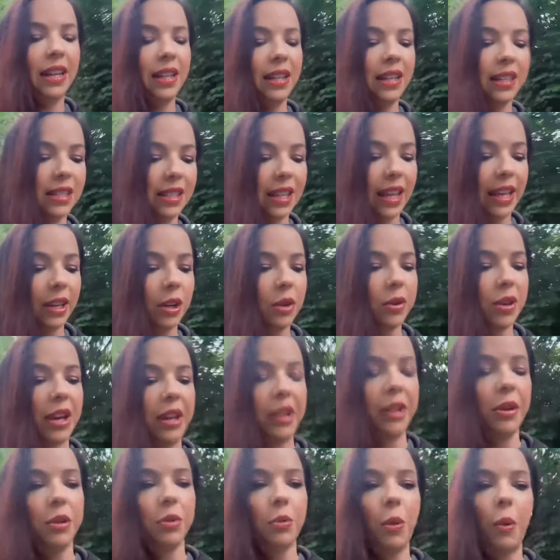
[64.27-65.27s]
it's like, okay,
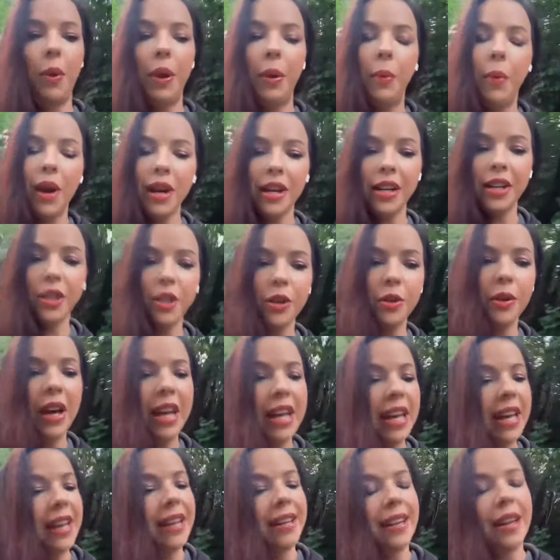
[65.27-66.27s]
here's what we want to do.
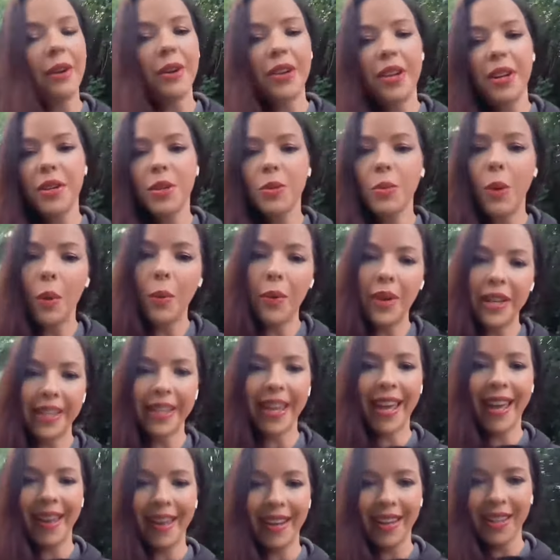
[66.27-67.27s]
Now here's what we
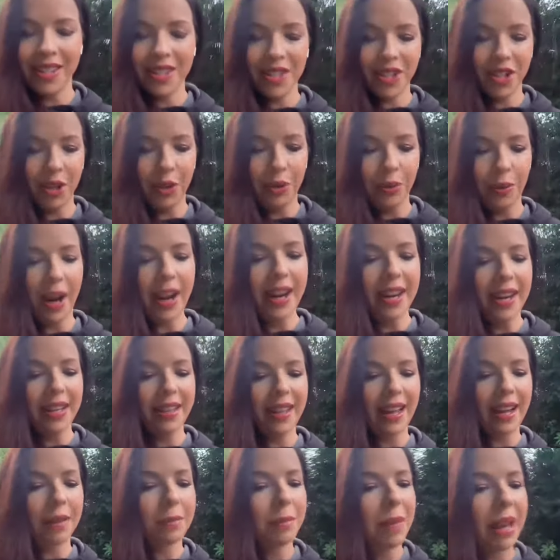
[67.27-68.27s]
can do, right? And
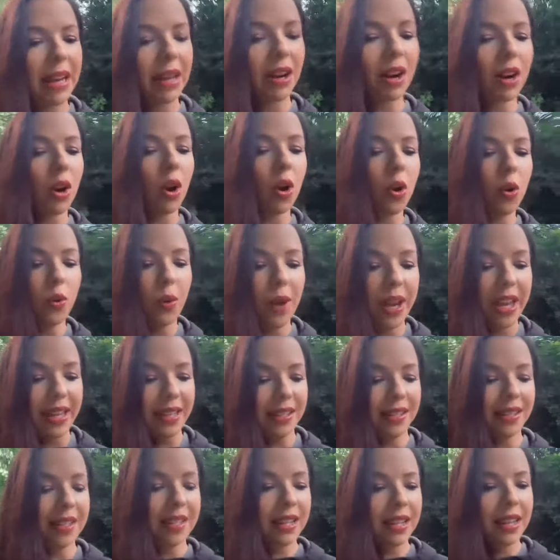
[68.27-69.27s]
that may not
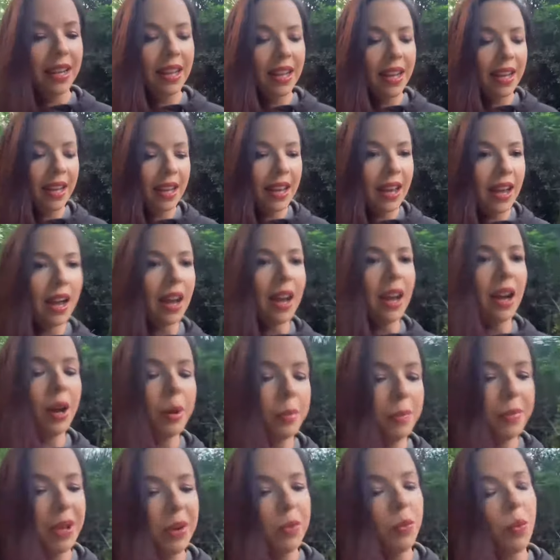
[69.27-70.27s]
always
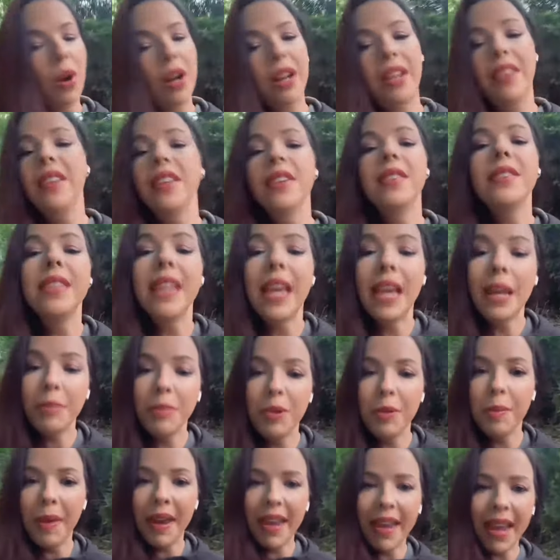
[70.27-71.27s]
be one and the same.
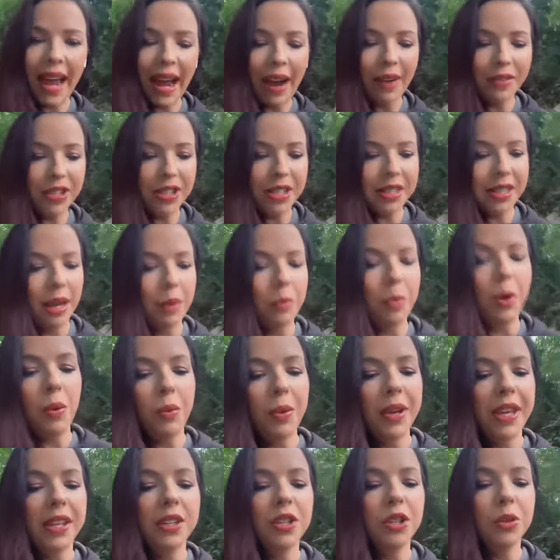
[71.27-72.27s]
You may have to say, well,
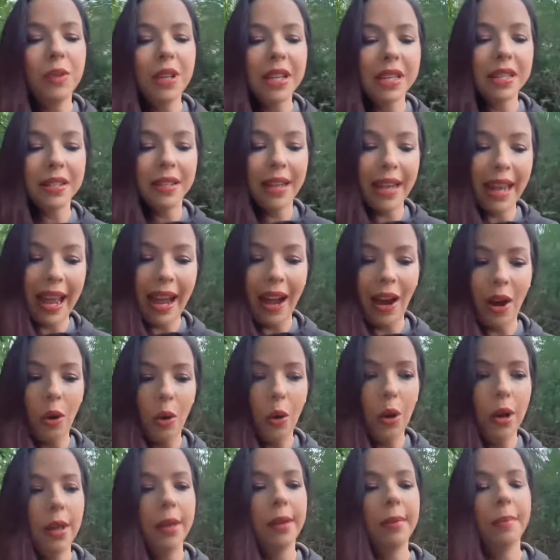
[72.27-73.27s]
we can do this
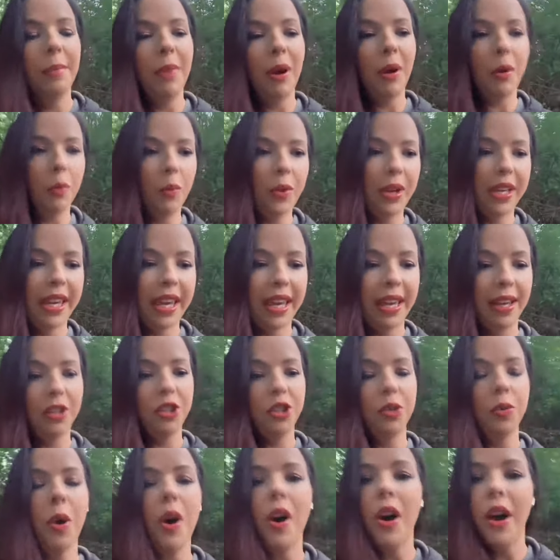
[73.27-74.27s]
now, but we can't
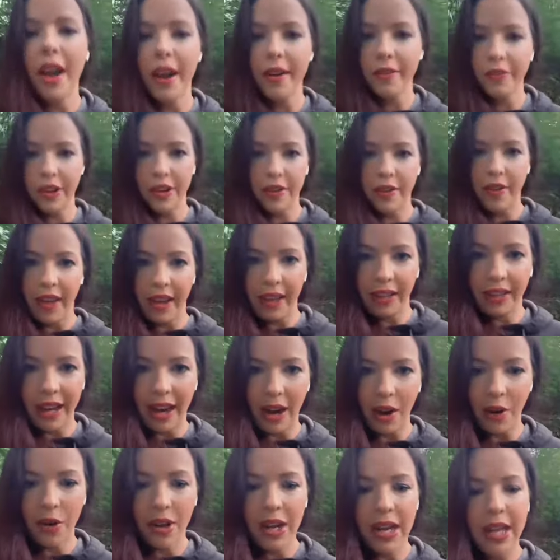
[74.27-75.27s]
do everything
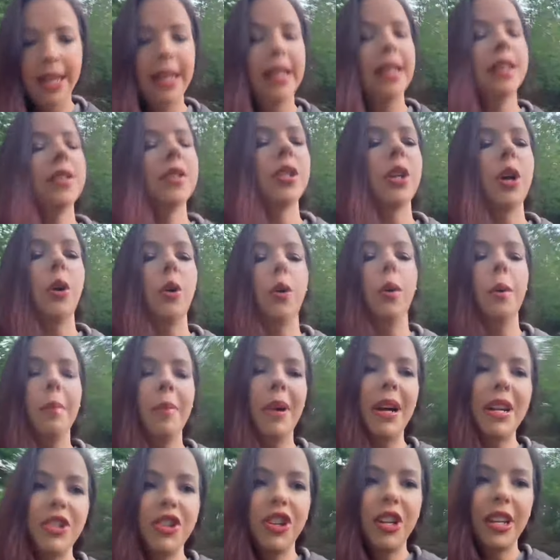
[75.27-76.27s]
now. So
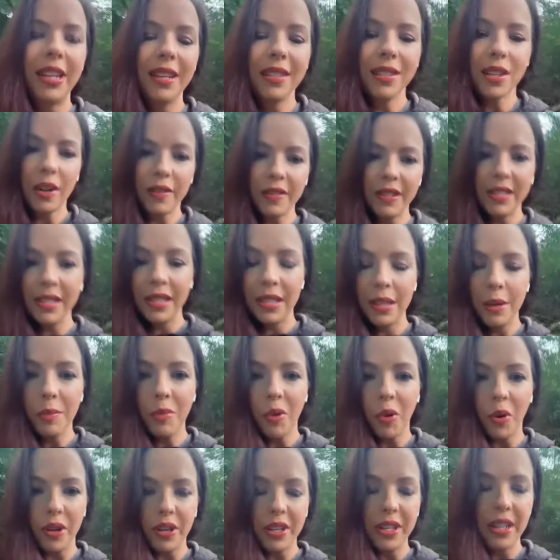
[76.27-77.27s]
budgeting is obviously
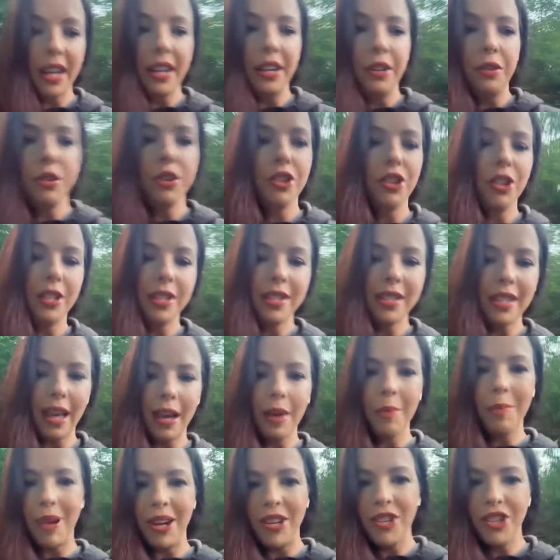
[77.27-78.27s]
important, and you should
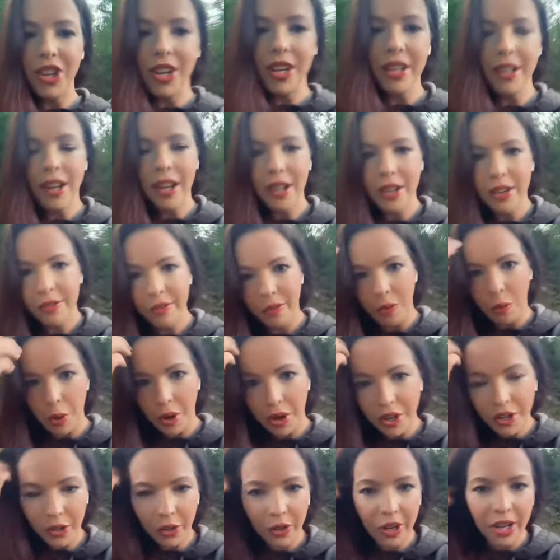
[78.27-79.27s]
set a budget
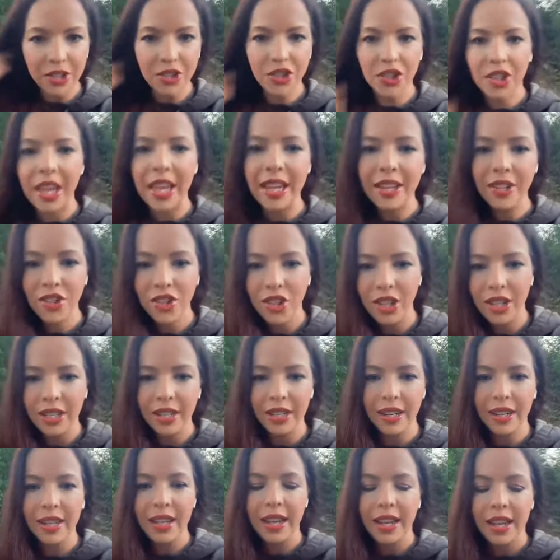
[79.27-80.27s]
for your
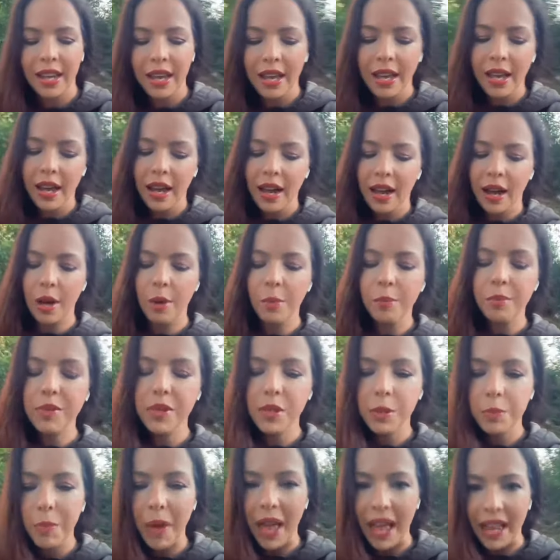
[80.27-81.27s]
education
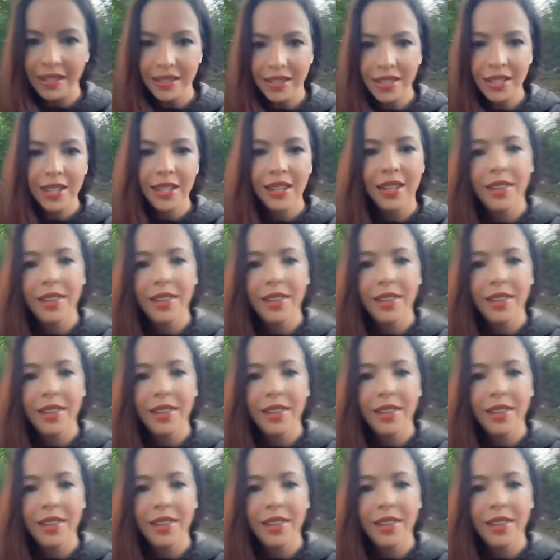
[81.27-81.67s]
spend.